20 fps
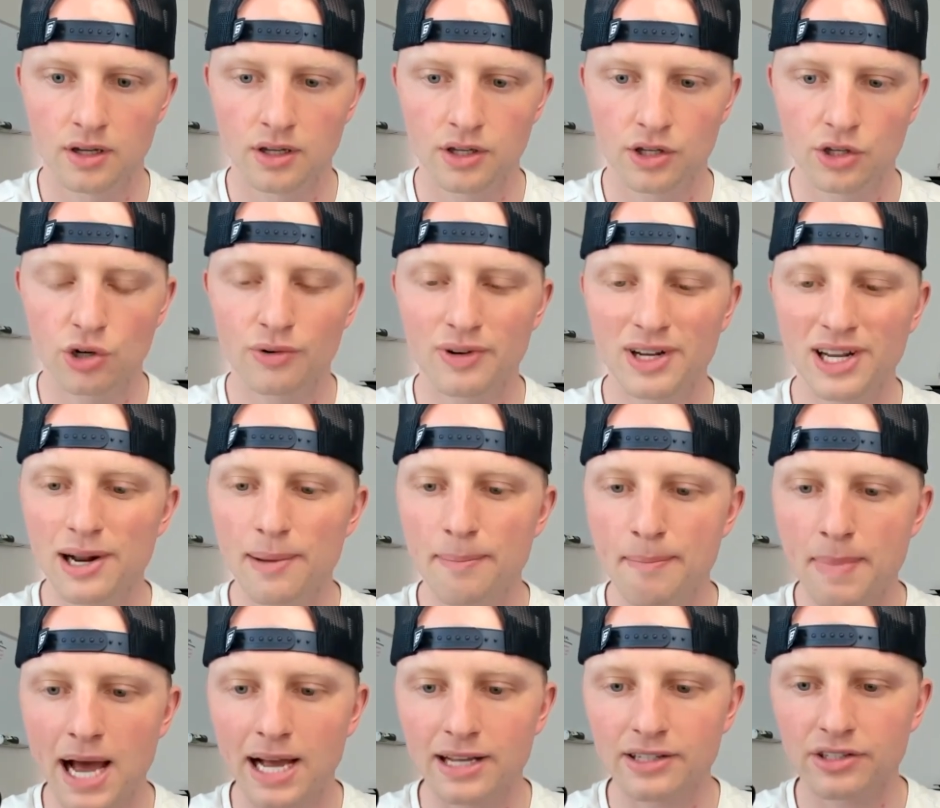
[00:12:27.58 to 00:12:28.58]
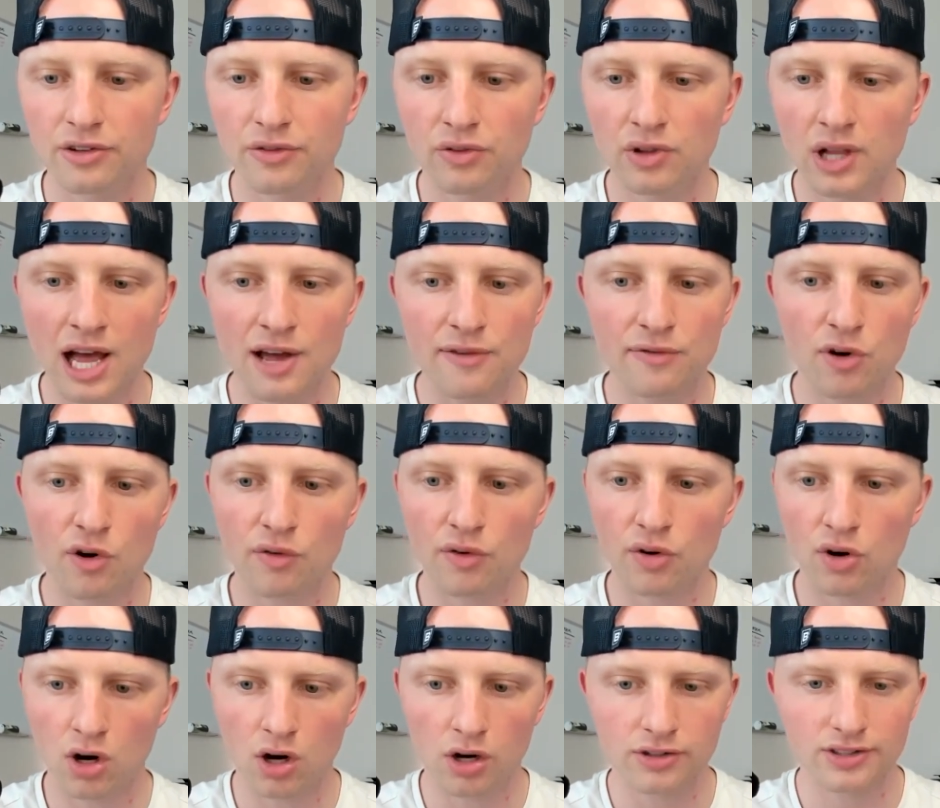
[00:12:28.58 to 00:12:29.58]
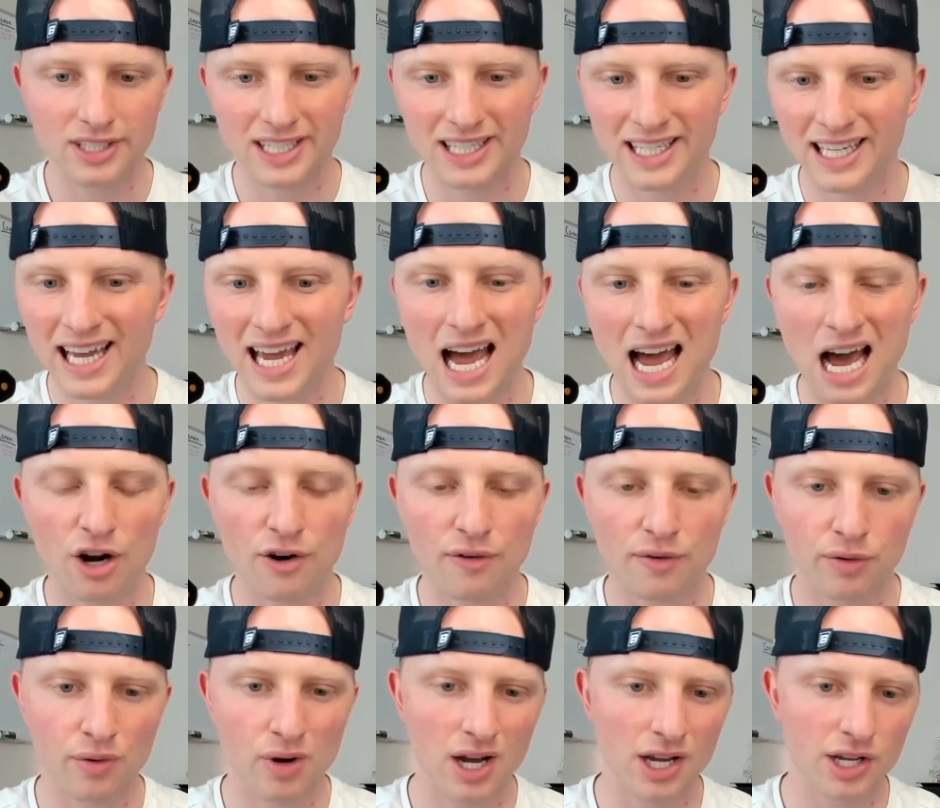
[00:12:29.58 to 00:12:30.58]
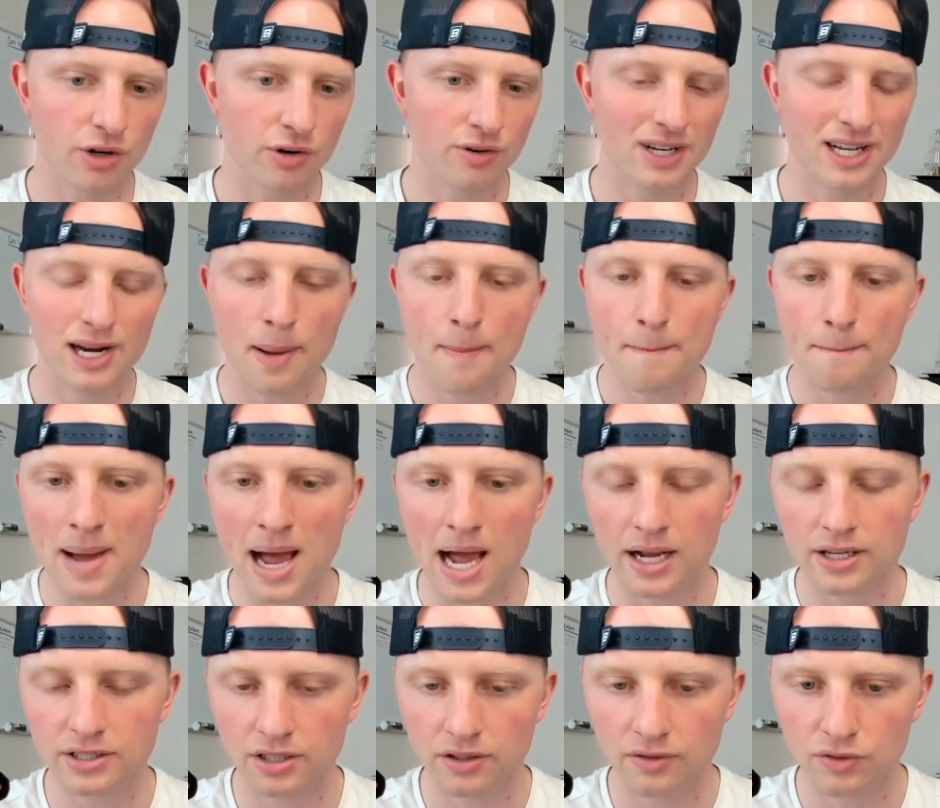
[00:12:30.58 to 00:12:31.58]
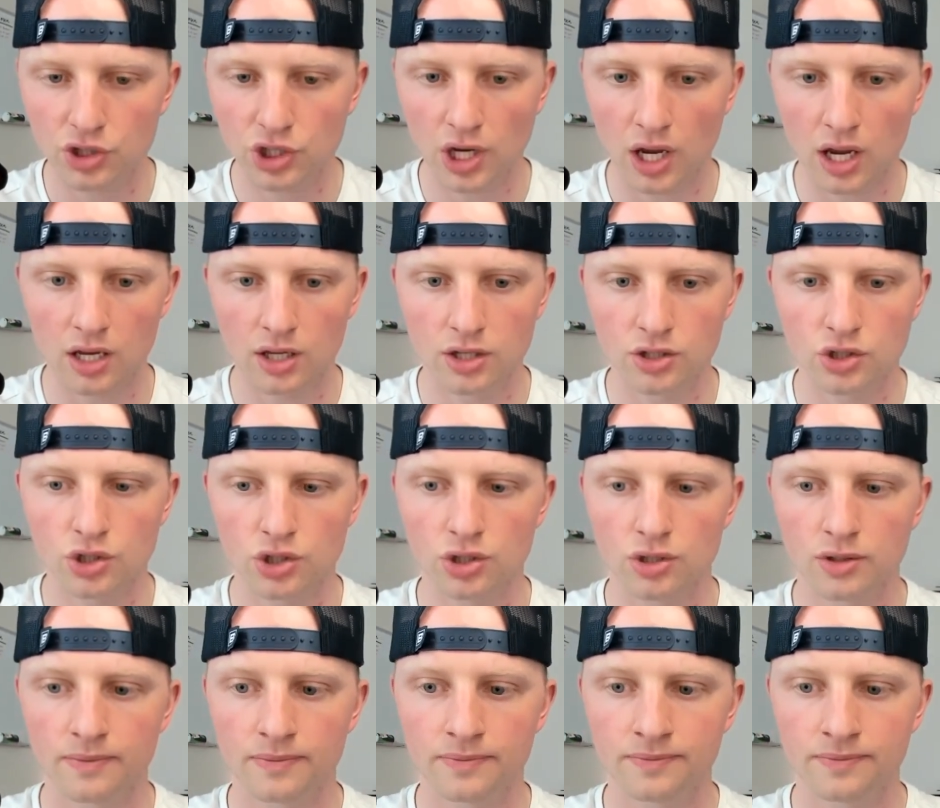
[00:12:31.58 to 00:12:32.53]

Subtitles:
You don't need a massive life overhaul to get out of a rut. You don't need a massive change.